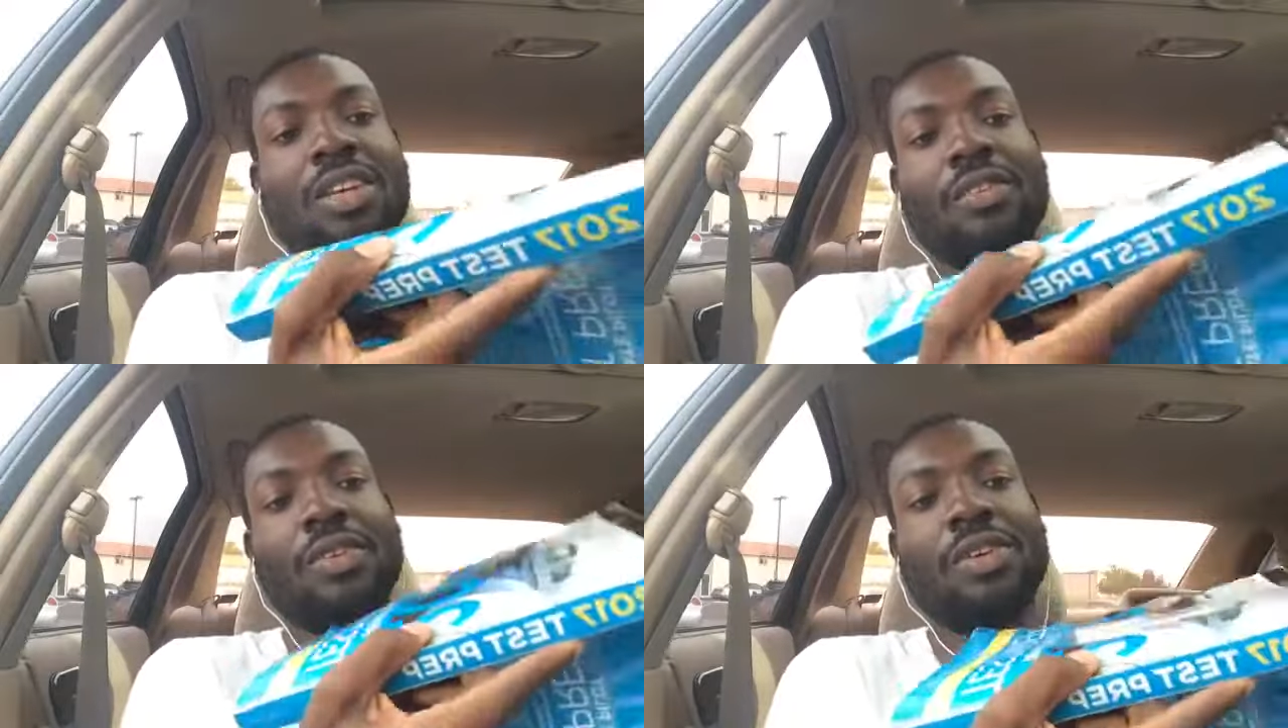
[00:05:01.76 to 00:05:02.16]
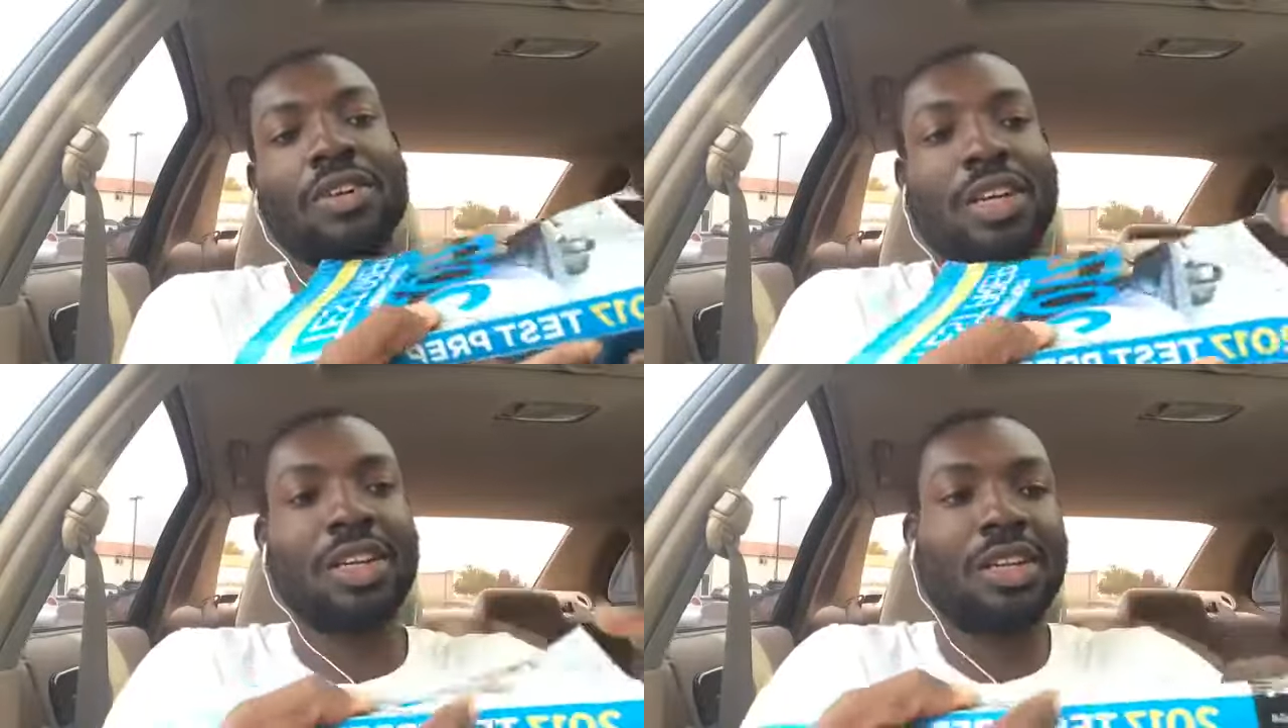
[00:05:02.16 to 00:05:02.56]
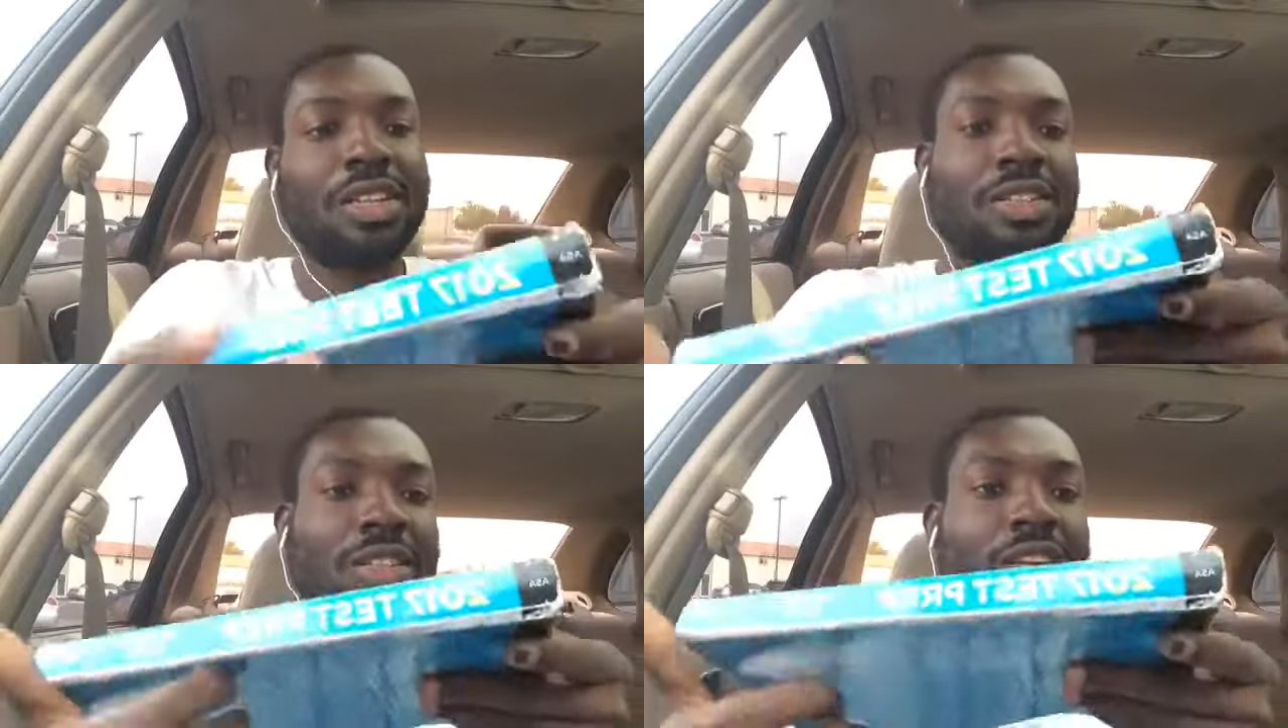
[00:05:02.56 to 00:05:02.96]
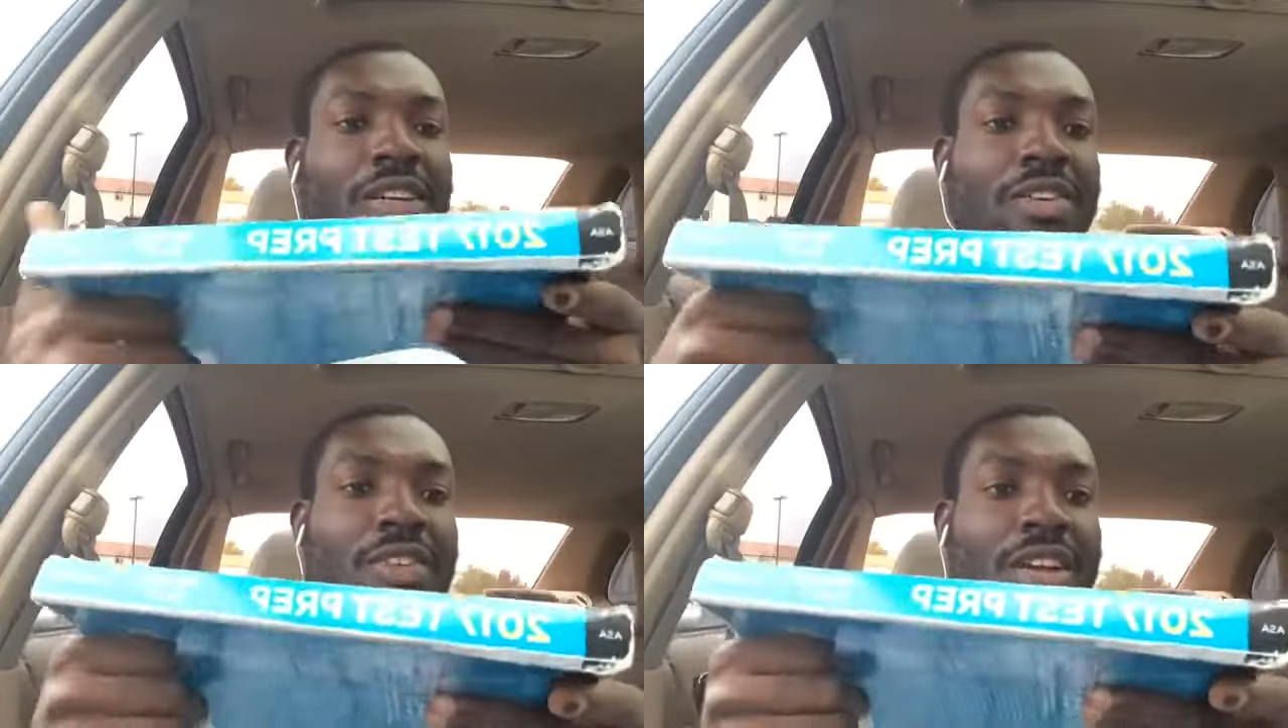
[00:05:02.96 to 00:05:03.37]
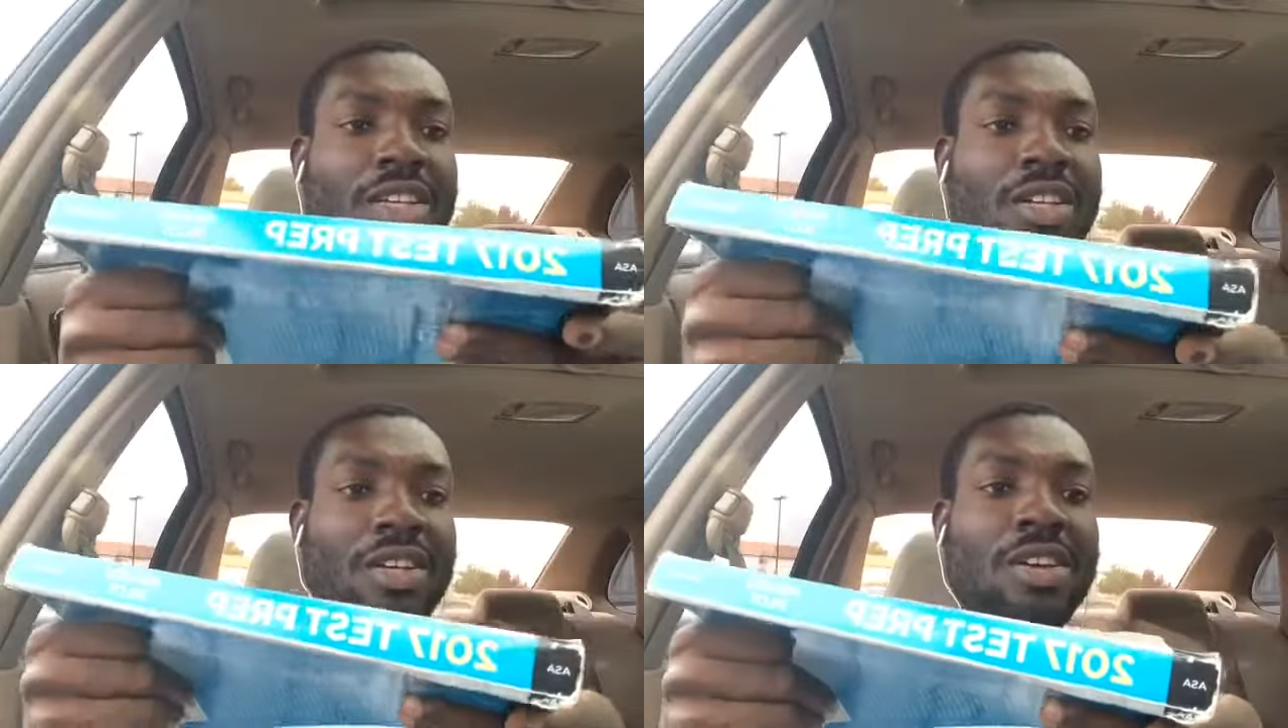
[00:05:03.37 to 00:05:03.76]
if you look at it, the year right
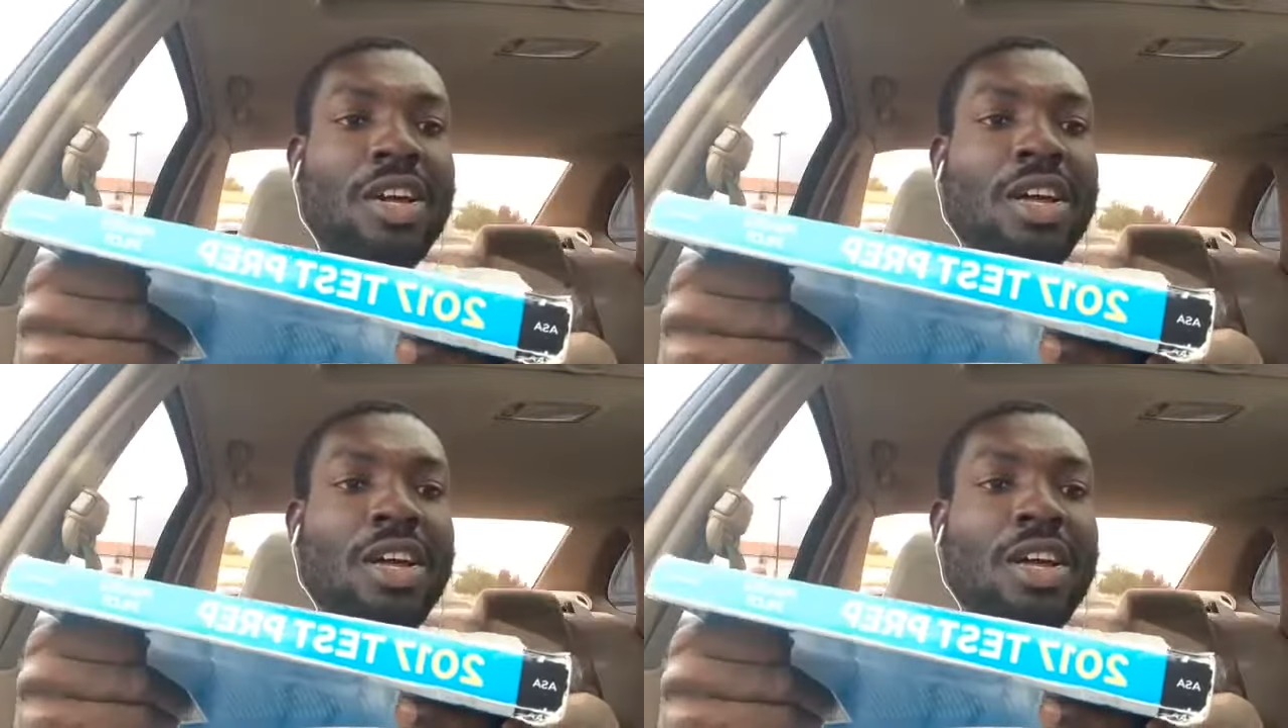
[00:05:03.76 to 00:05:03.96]
here,